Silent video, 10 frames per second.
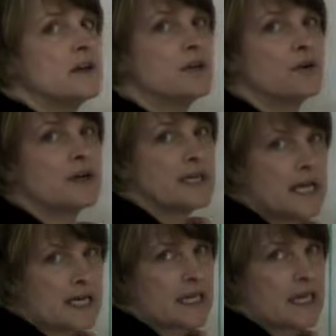your
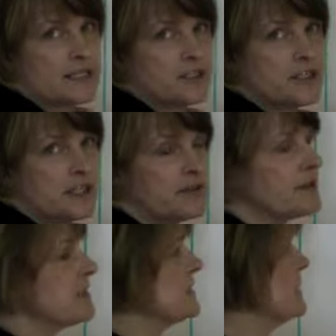neck edge
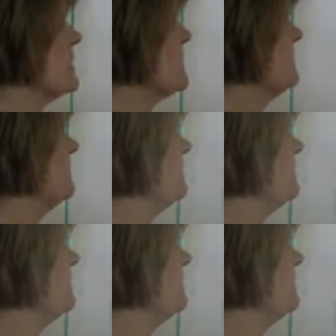decreases.